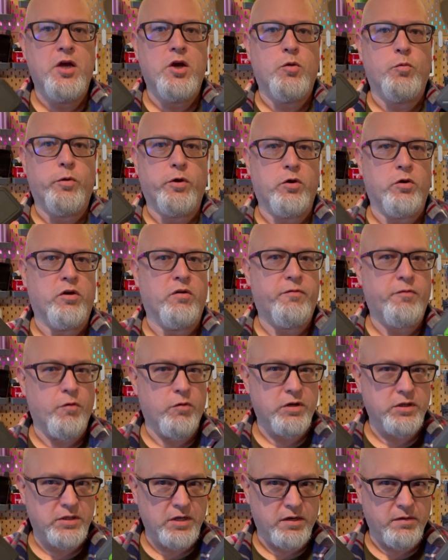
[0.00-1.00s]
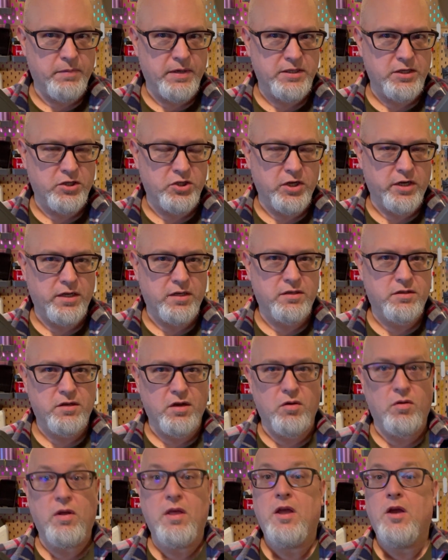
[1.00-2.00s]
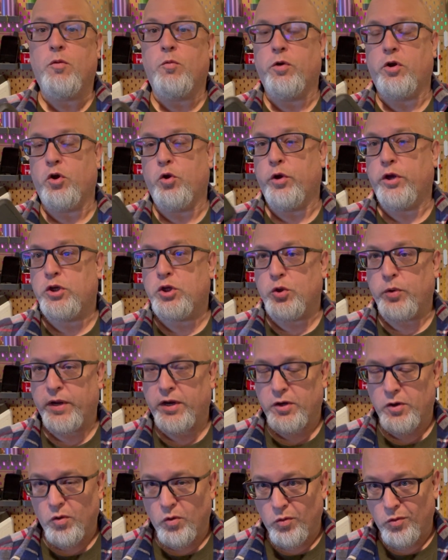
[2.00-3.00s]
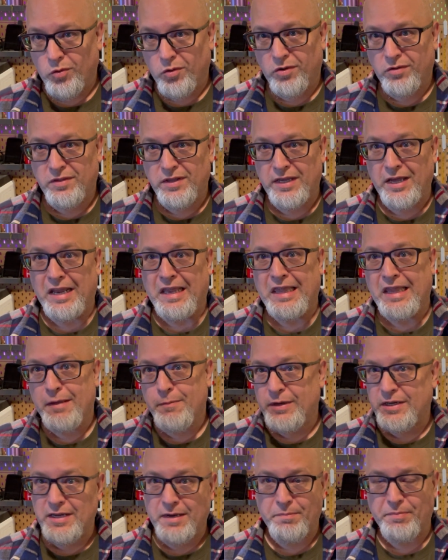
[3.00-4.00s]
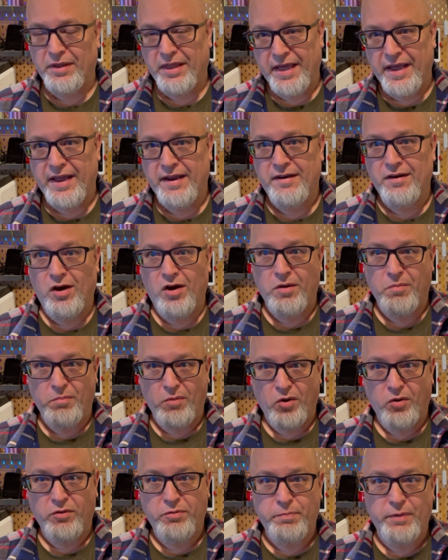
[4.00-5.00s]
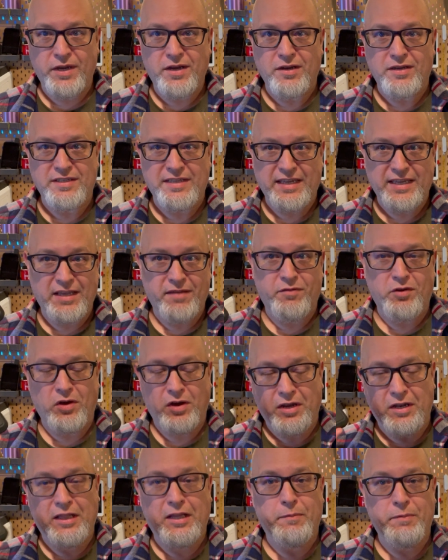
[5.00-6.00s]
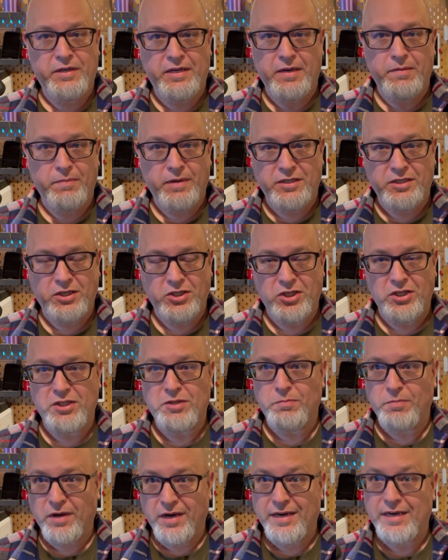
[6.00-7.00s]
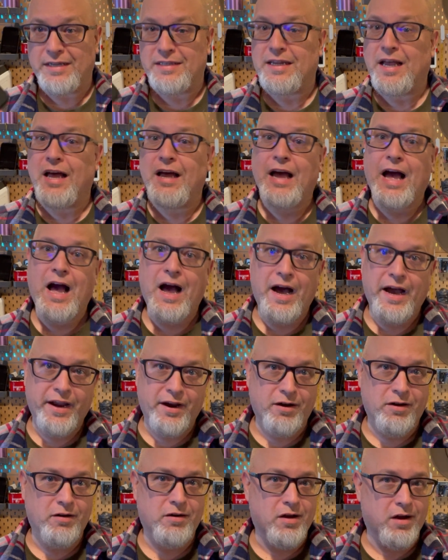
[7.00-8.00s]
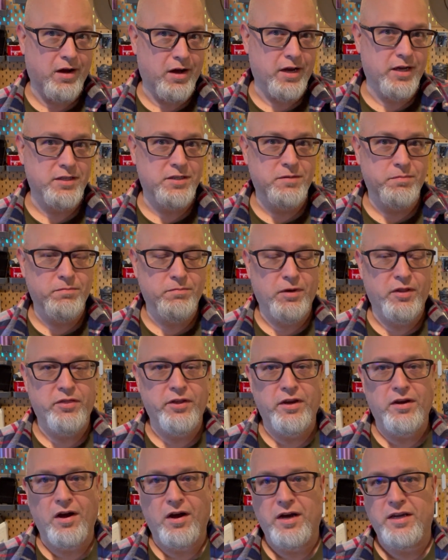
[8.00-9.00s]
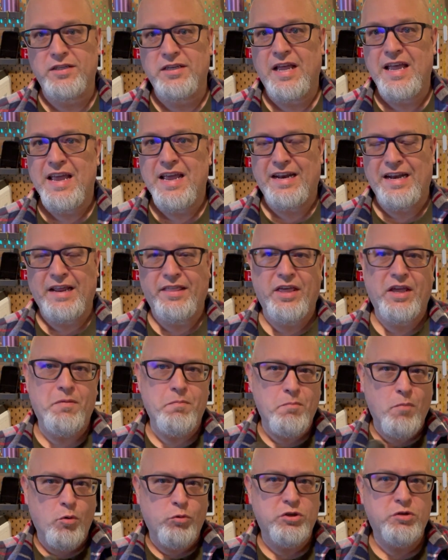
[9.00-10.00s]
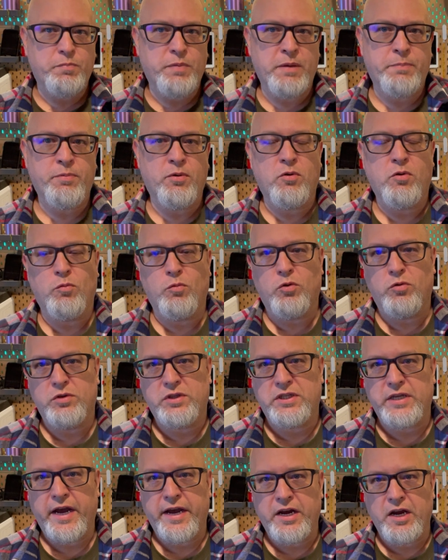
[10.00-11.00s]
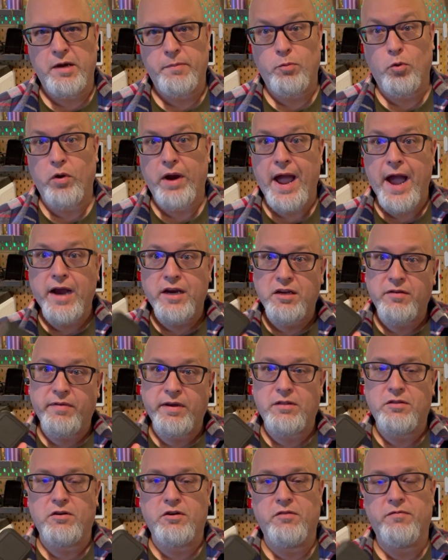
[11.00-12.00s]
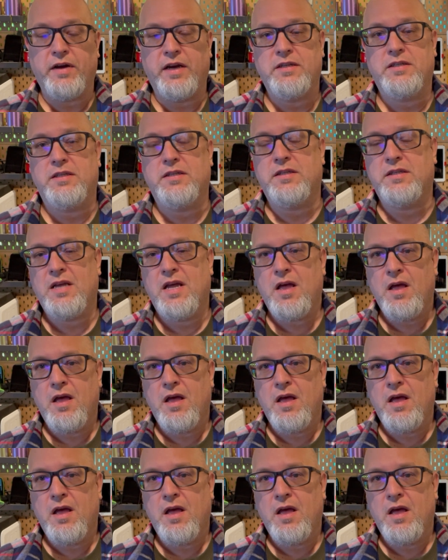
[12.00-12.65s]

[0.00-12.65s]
we're going to focus on messaging. So we're going to ignore the unlimited plan on both because they give you unlimited messages, but it's a higher cost, monthly cost. And I think most people will sign up or activate their devices